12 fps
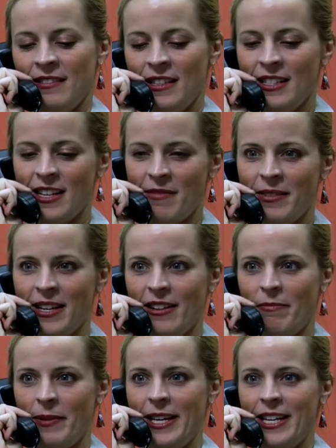He taught me how
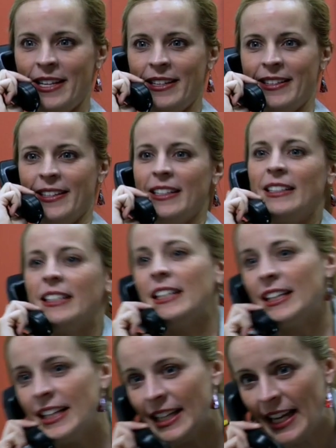to paint.
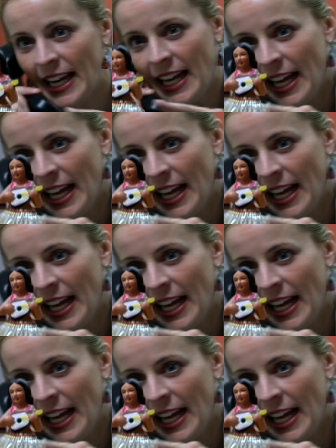Yeah.